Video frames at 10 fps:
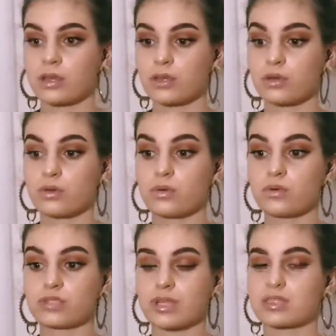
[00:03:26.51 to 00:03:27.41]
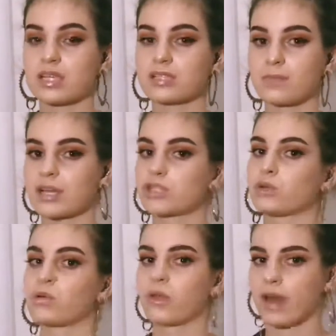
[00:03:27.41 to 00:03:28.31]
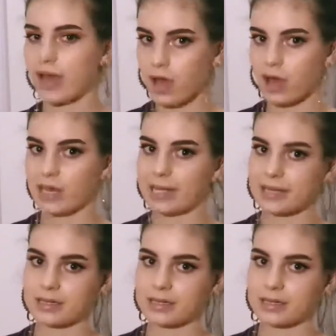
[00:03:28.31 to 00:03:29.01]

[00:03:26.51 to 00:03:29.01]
You just need to make sure you're there early.